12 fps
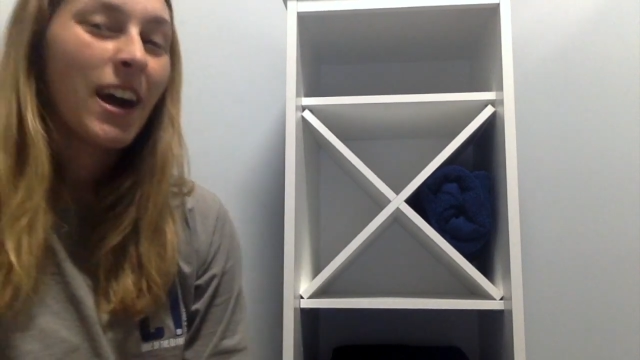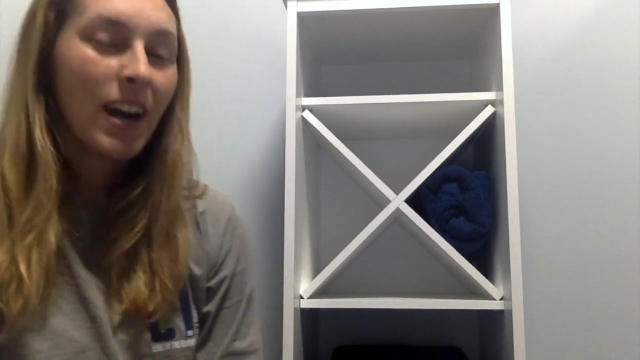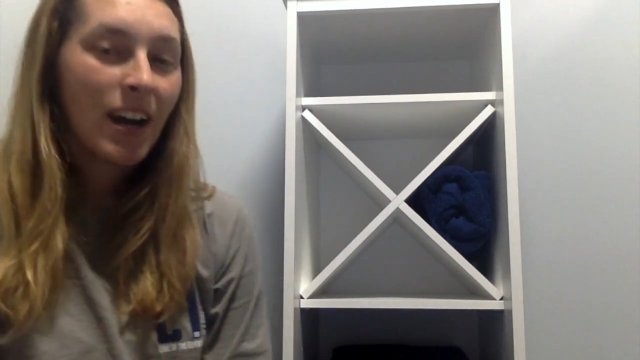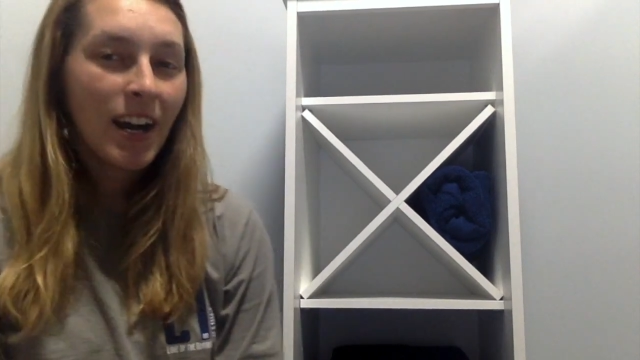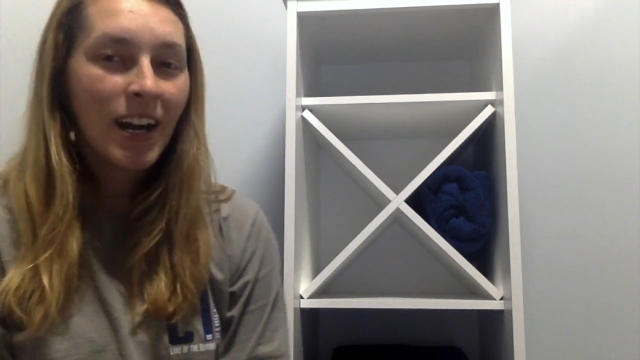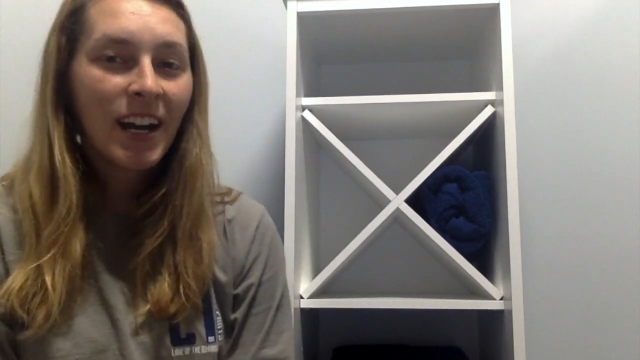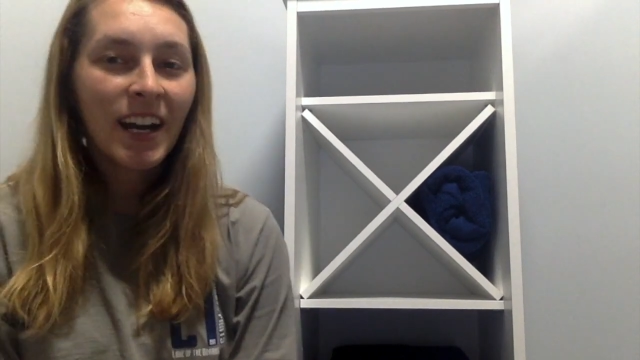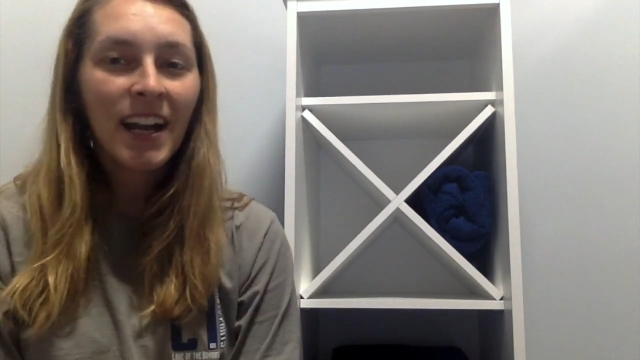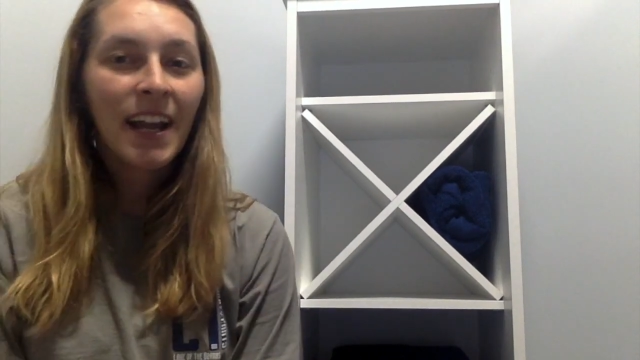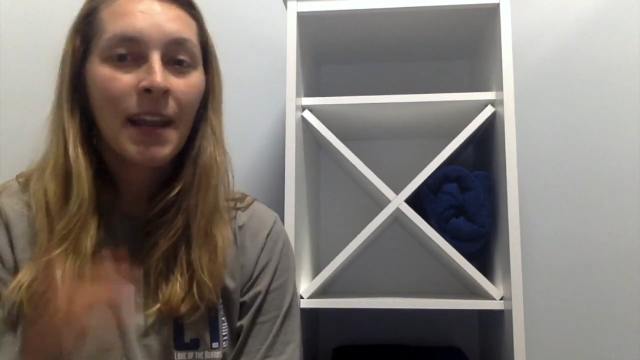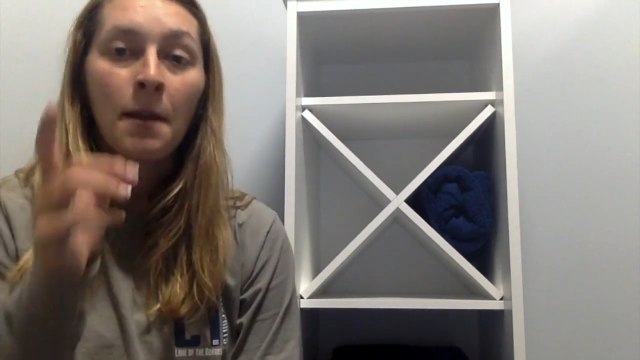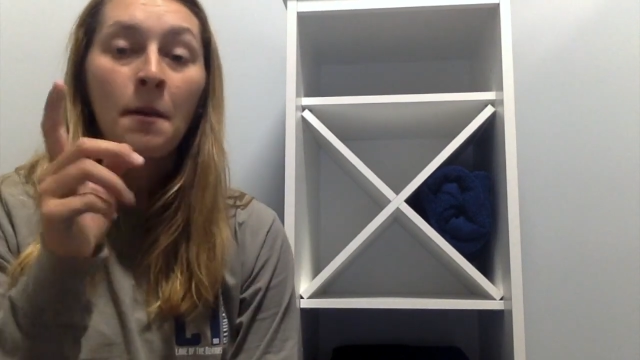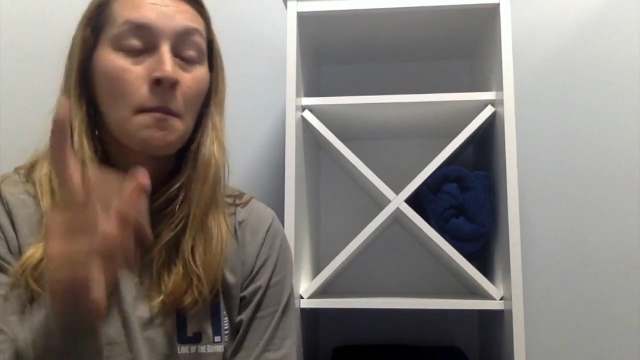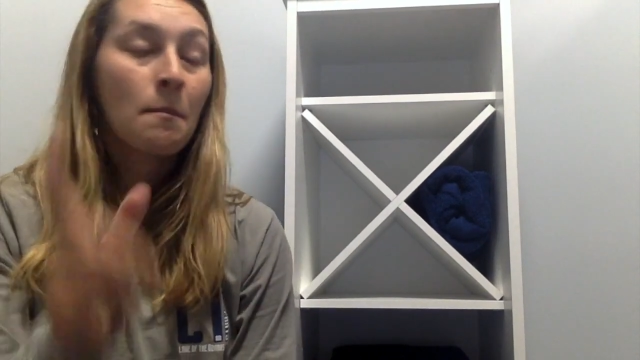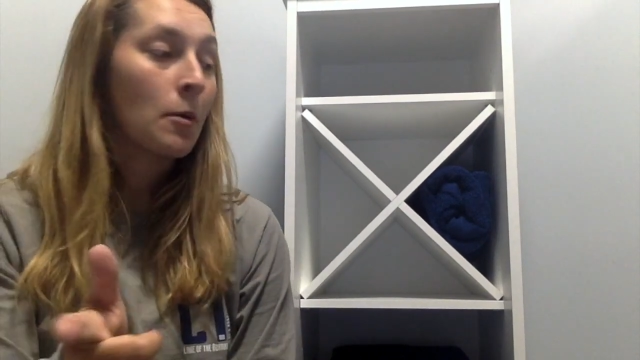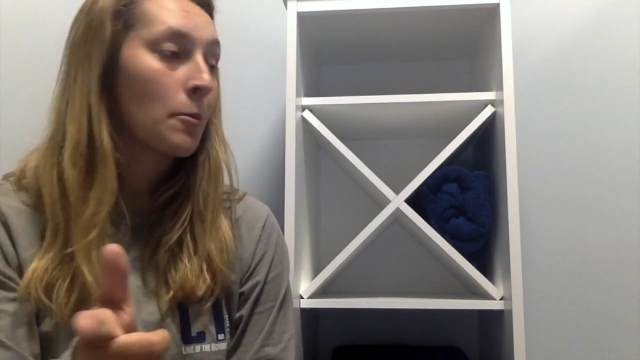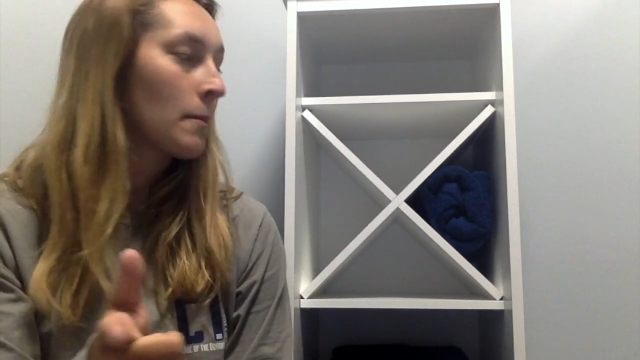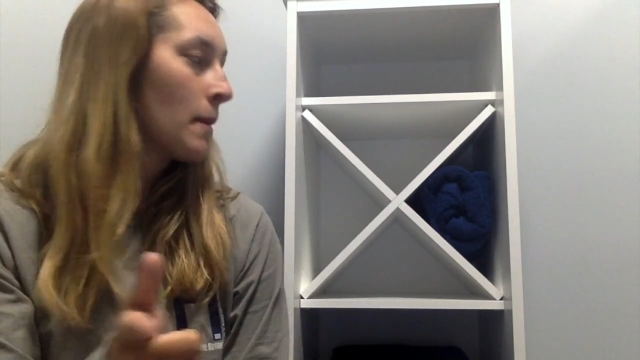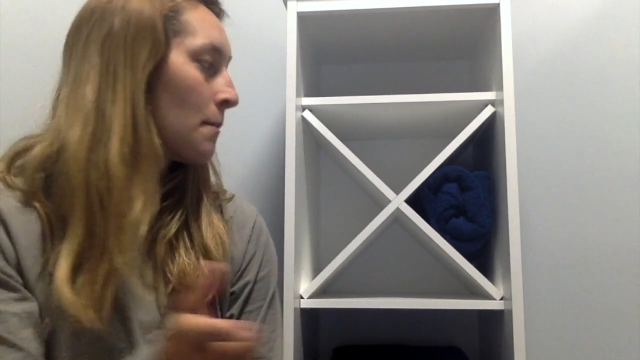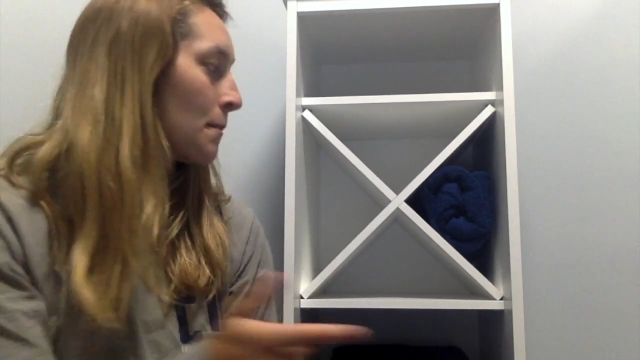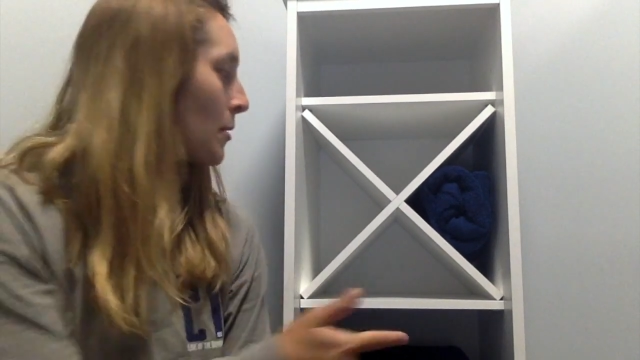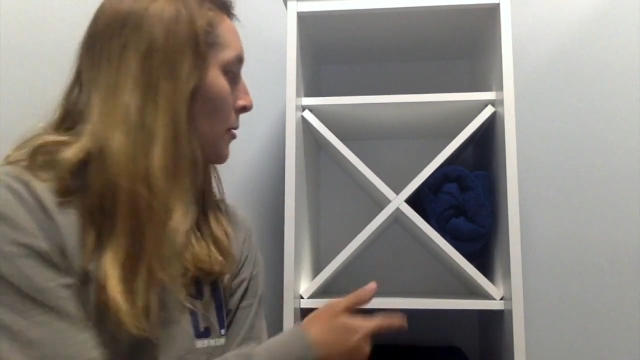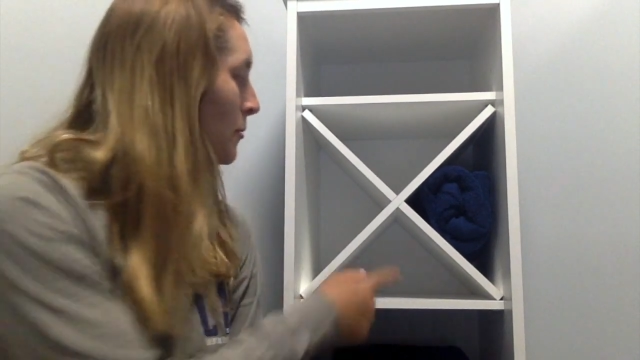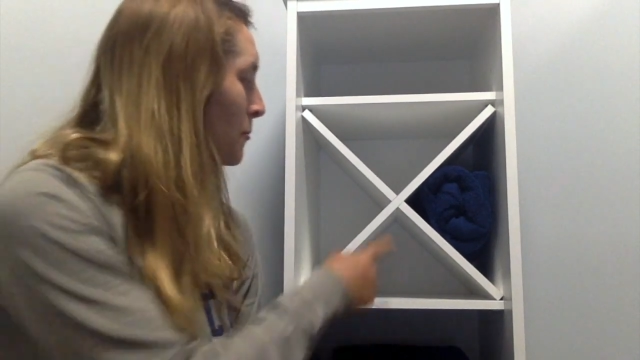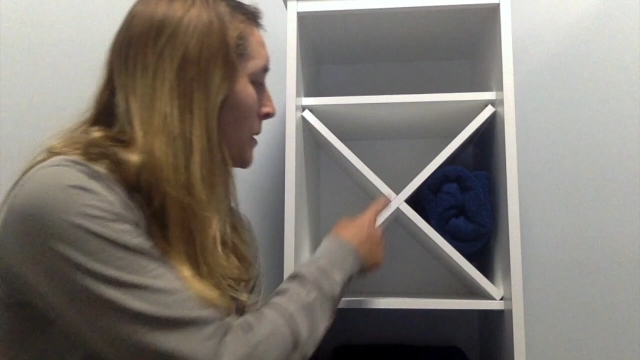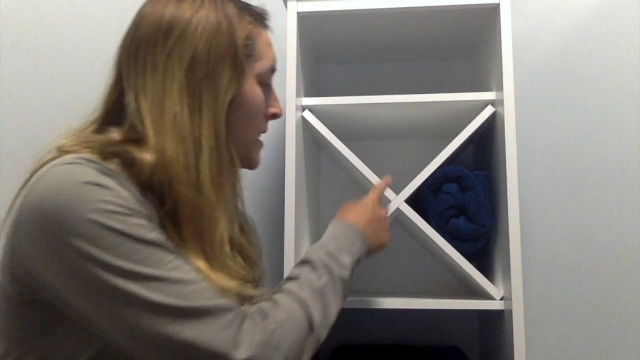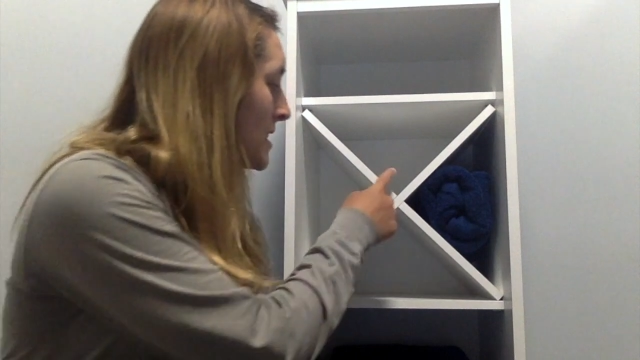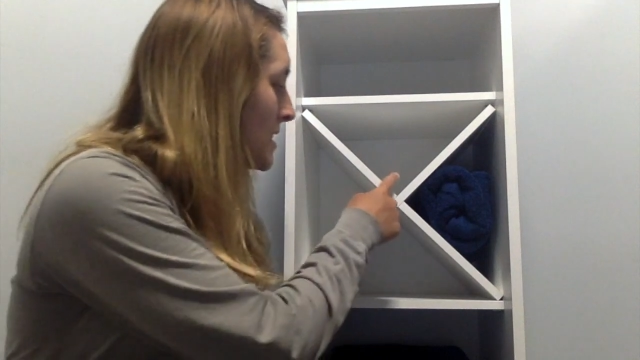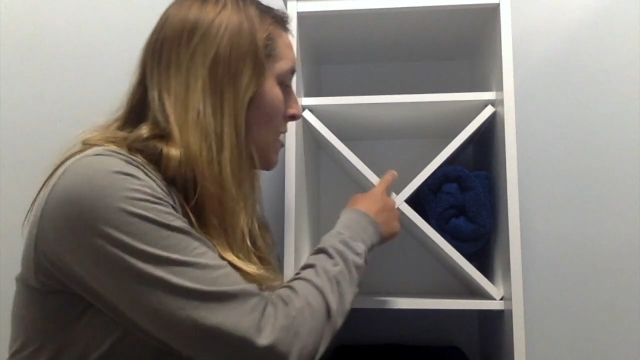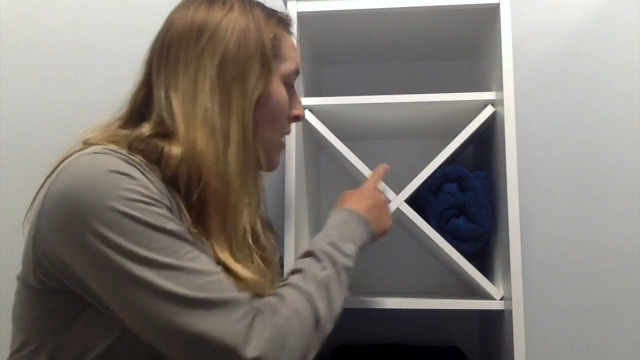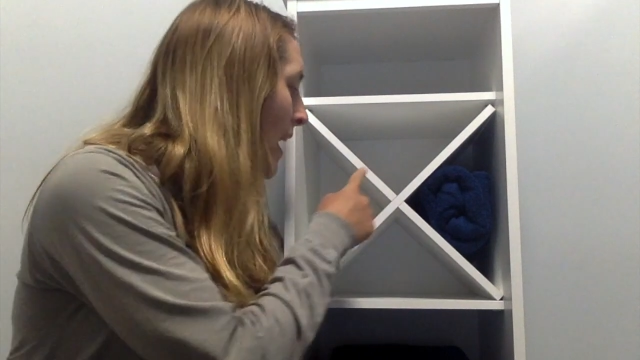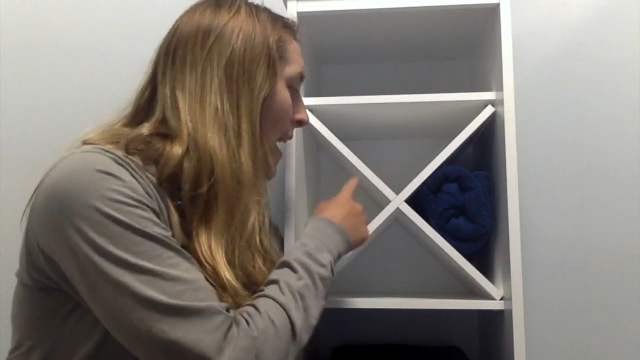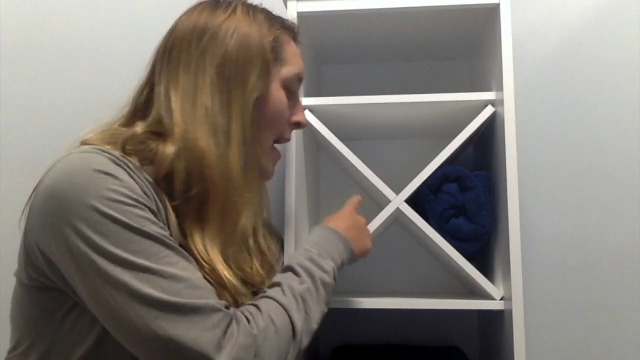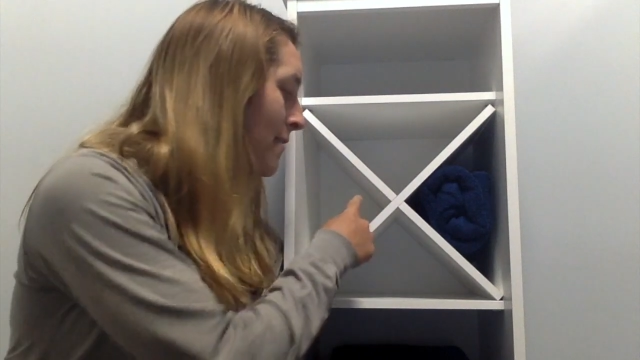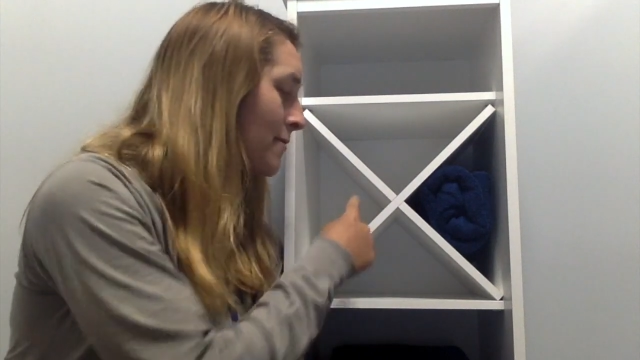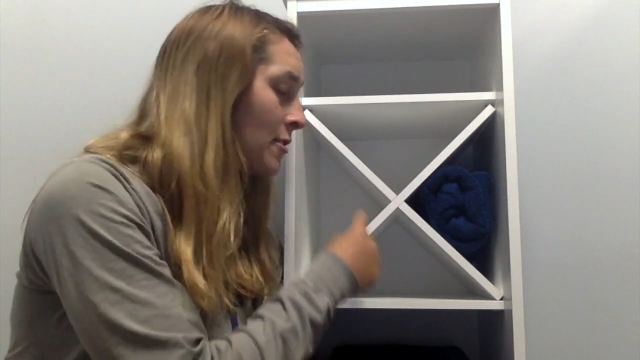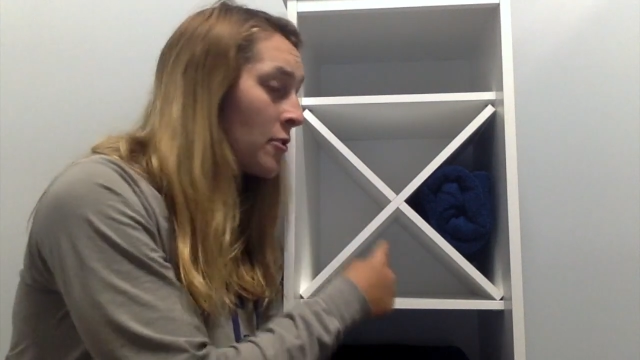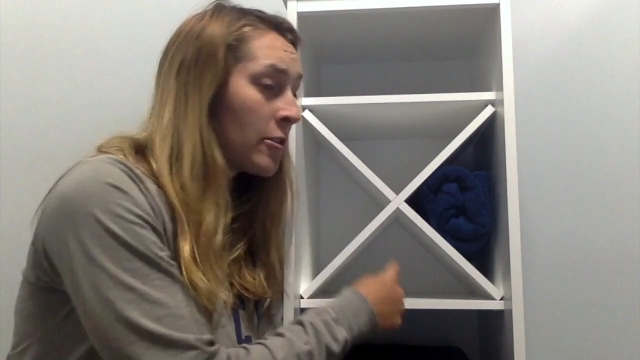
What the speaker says: Alright, but remember, we still have